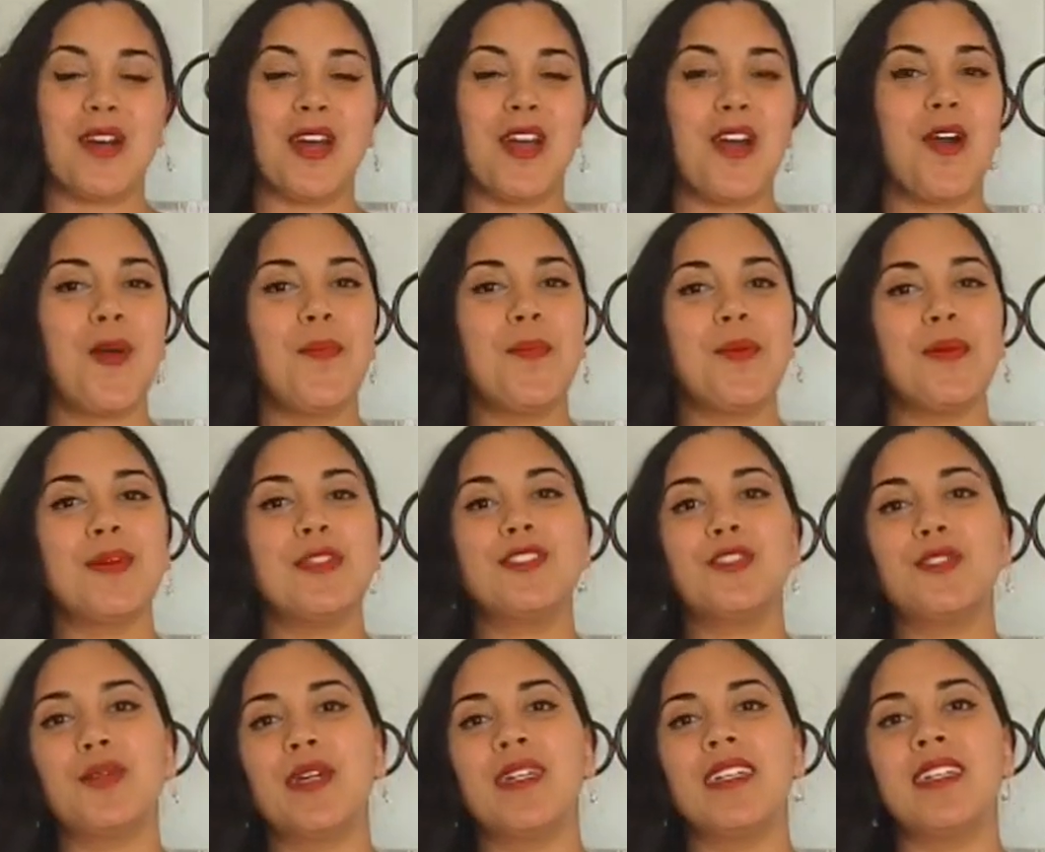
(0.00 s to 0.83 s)
So I hope you
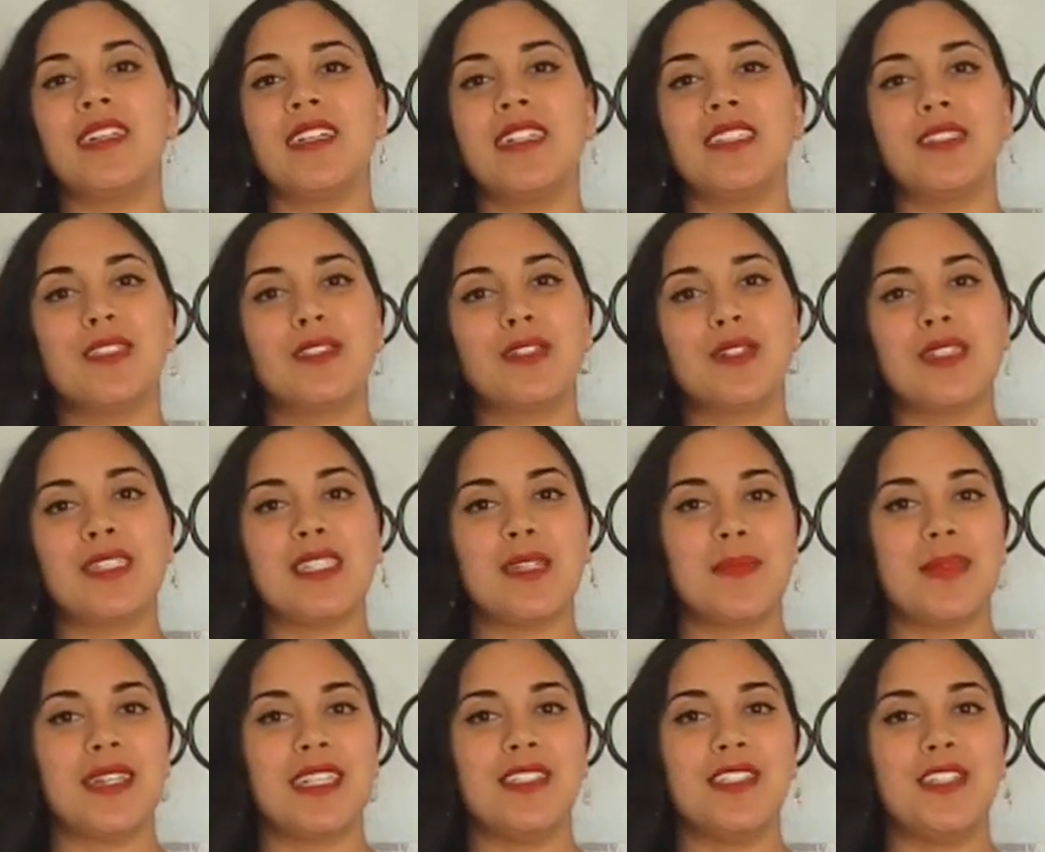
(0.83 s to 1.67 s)
enjoyed it and you
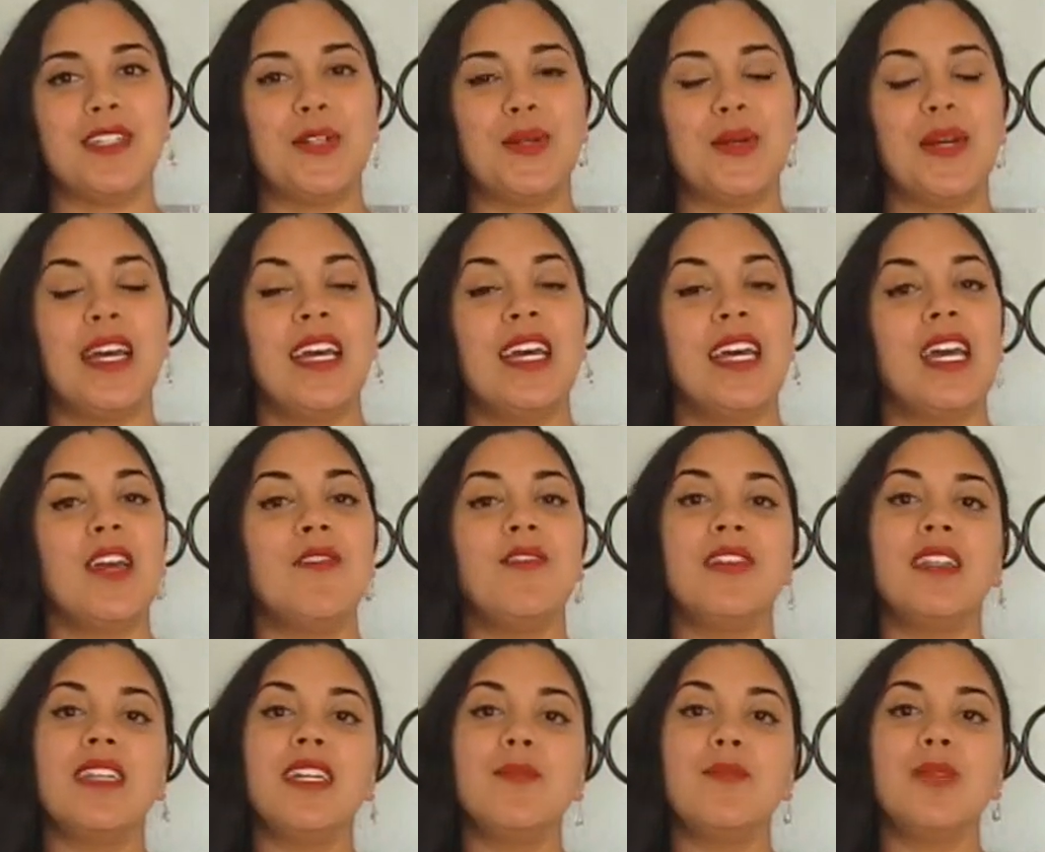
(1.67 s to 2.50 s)
learned something new.
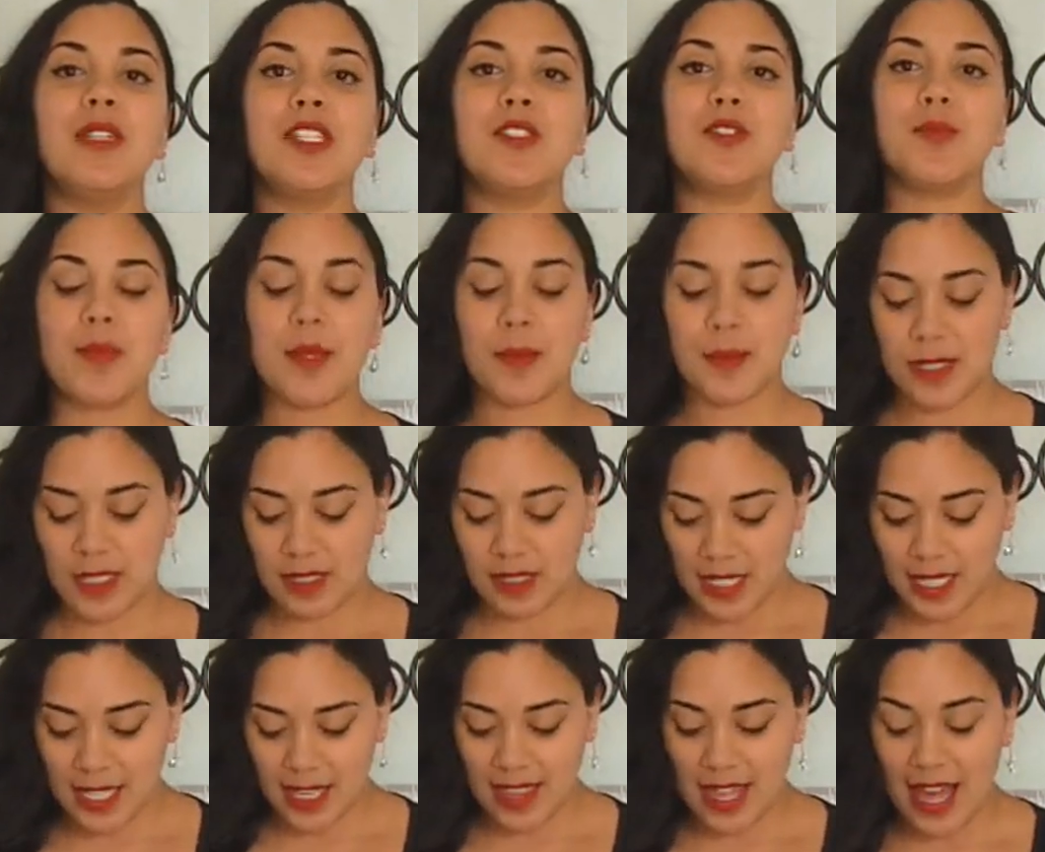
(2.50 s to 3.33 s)
If you did, please remember
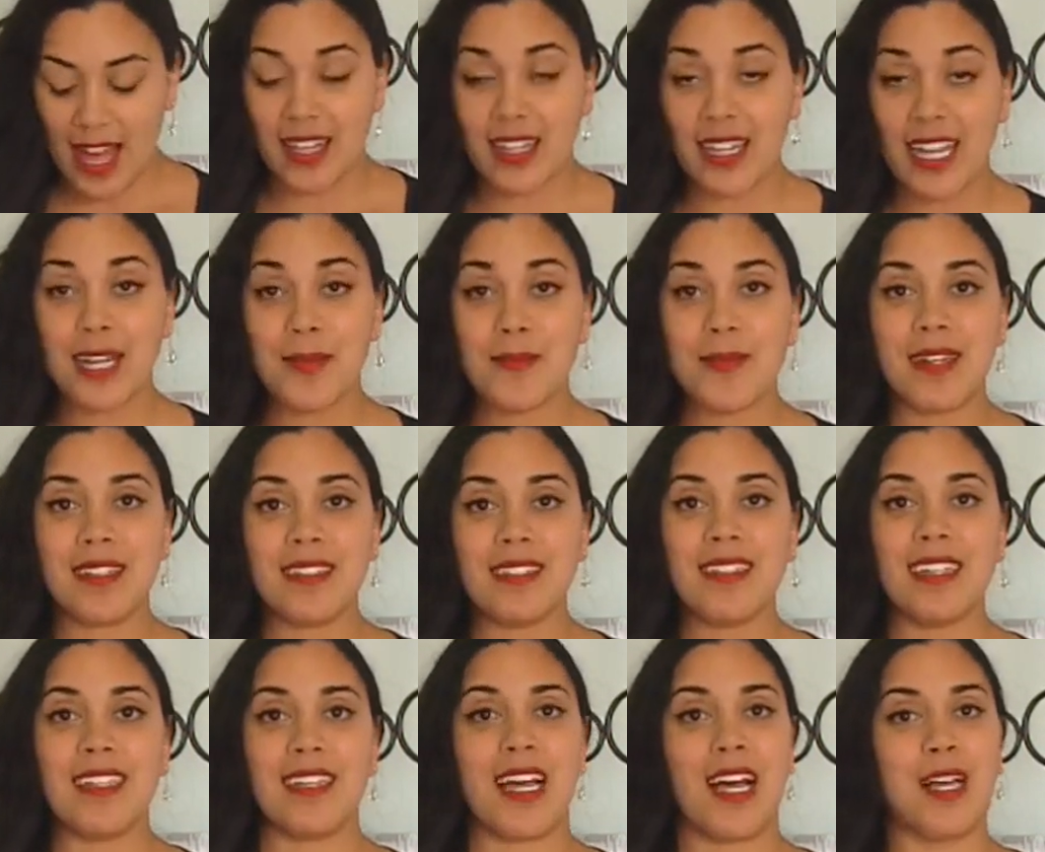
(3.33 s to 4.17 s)
to click that like
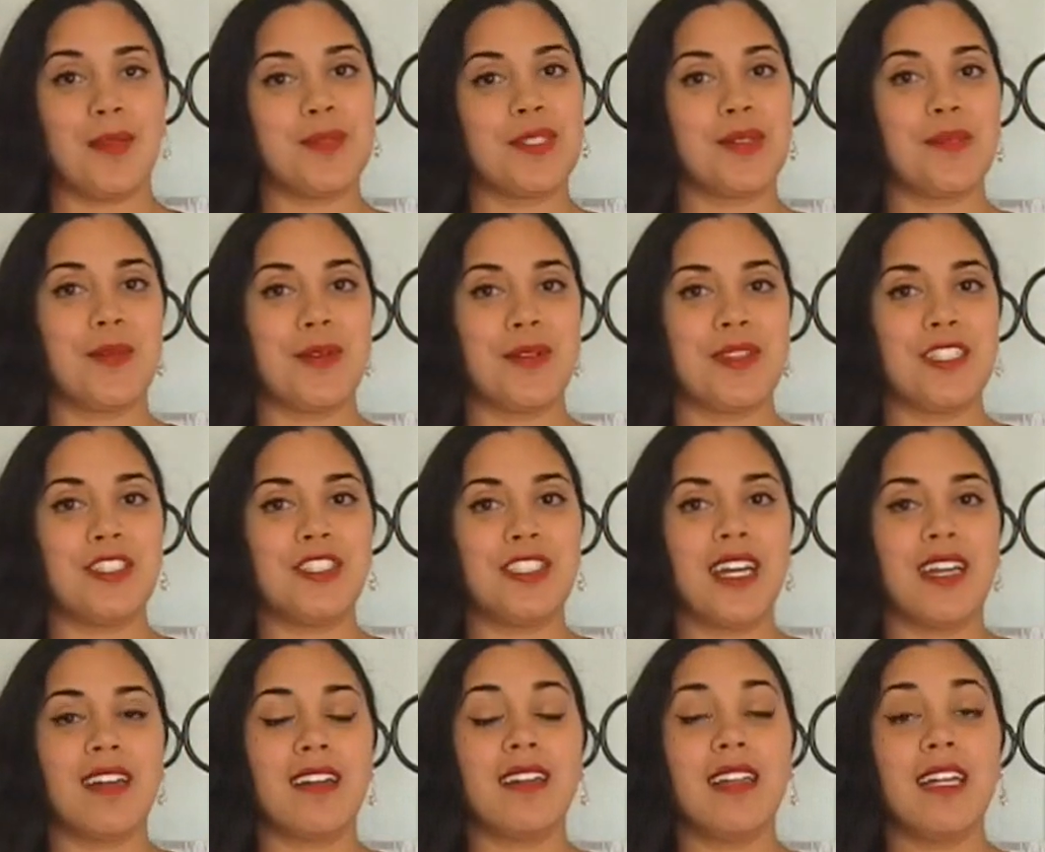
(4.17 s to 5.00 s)
button and help support the
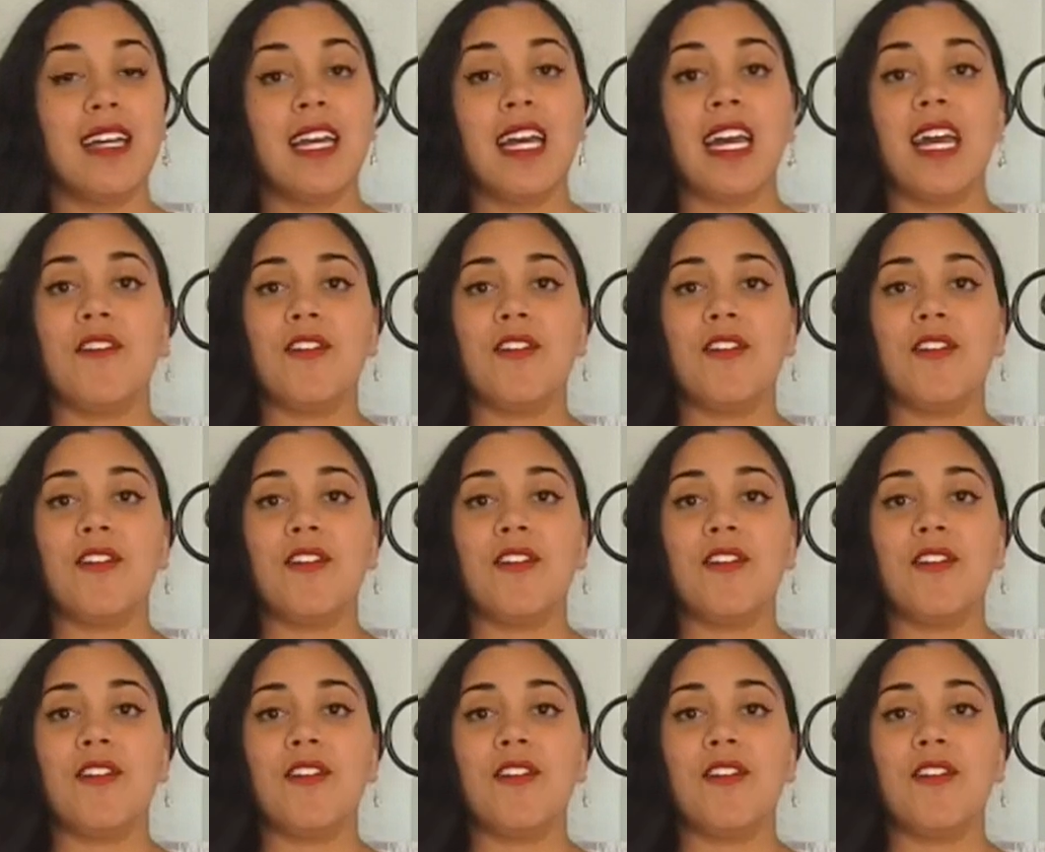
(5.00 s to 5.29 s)
channel.